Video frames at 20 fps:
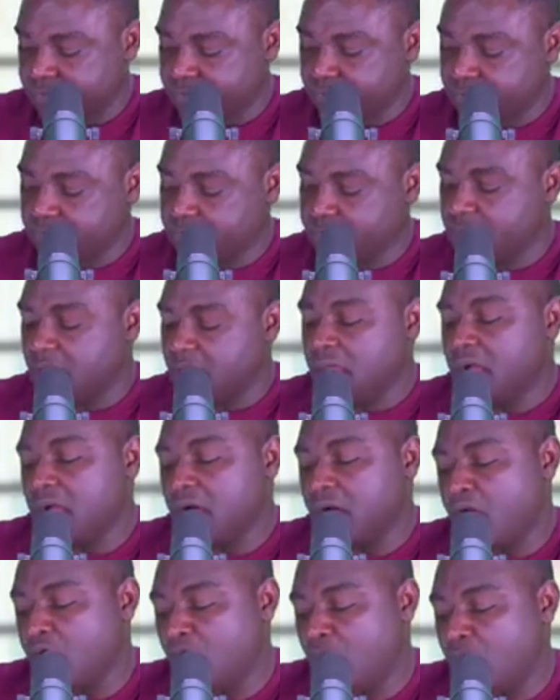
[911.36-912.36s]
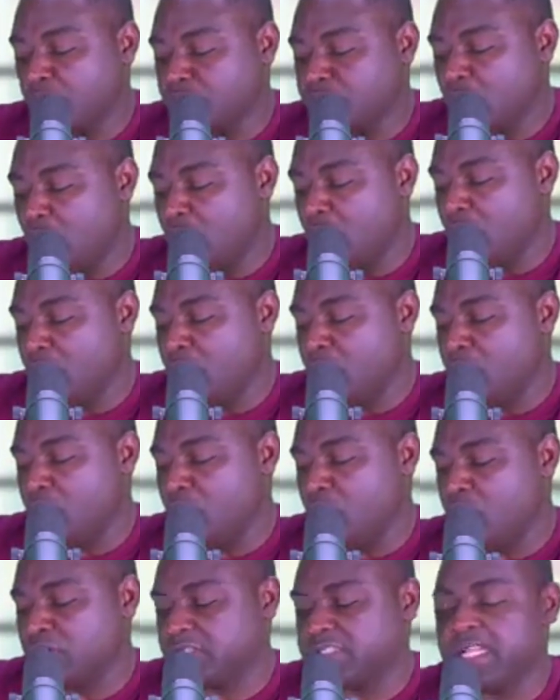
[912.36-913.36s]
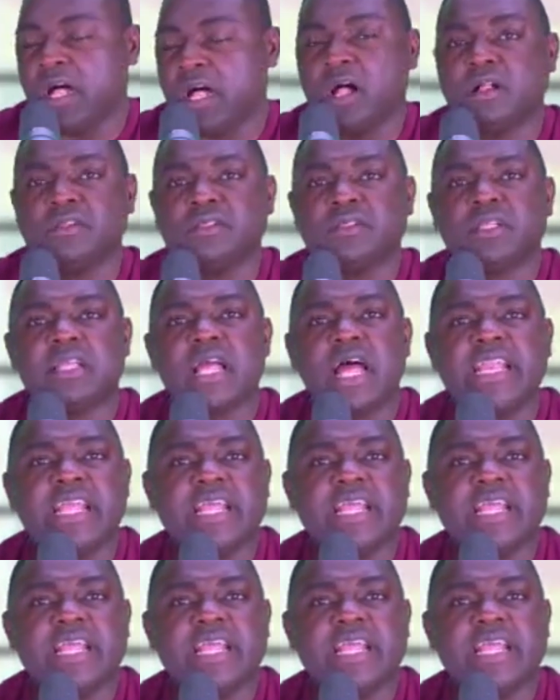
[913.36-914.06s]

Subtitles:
Okoto, all right, I hear you. Ochina,